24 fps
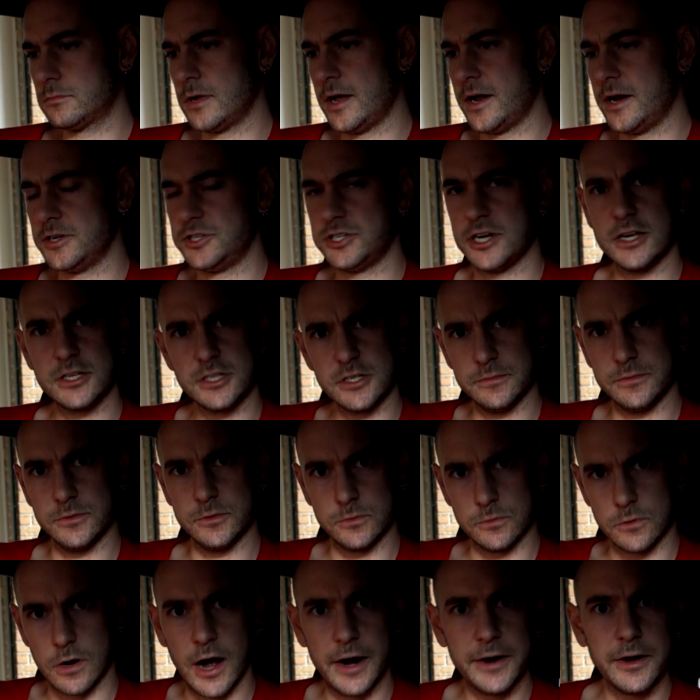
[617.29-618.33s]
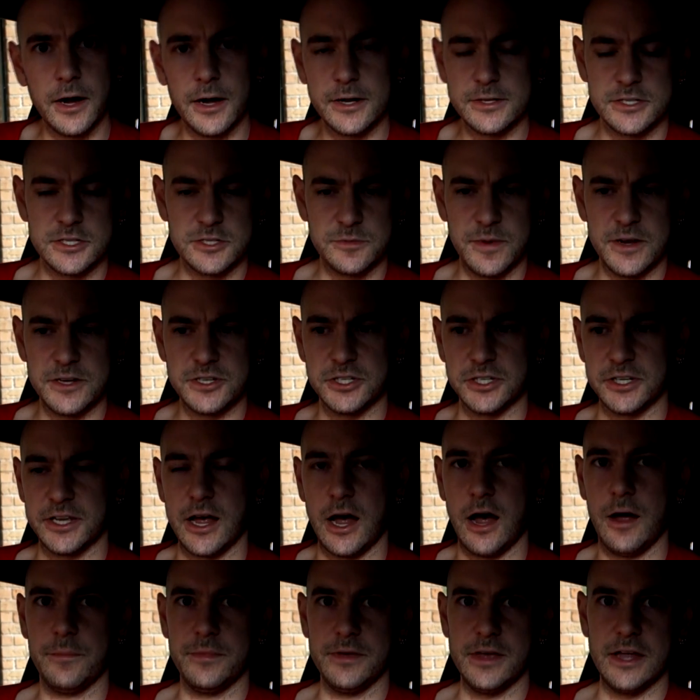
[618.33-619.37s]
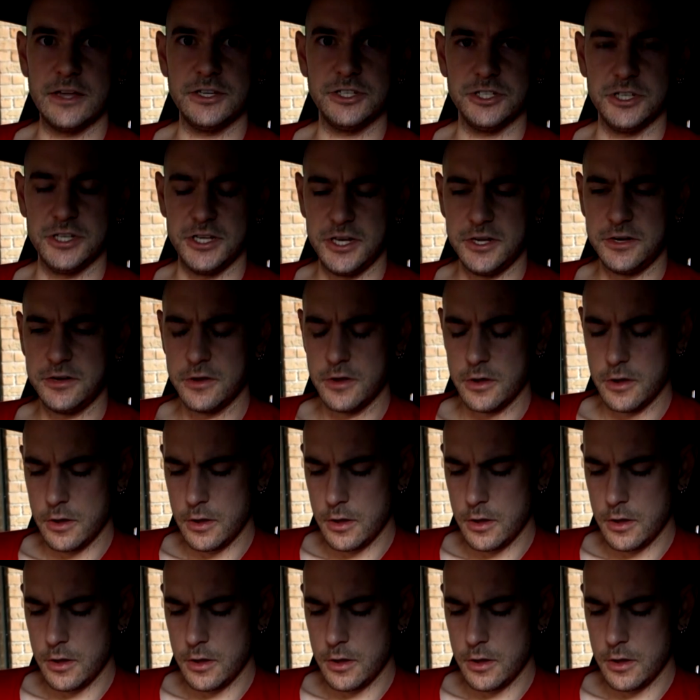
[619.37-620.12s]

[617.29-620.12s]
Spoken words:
and adjustable ride height suspension can't be engineered.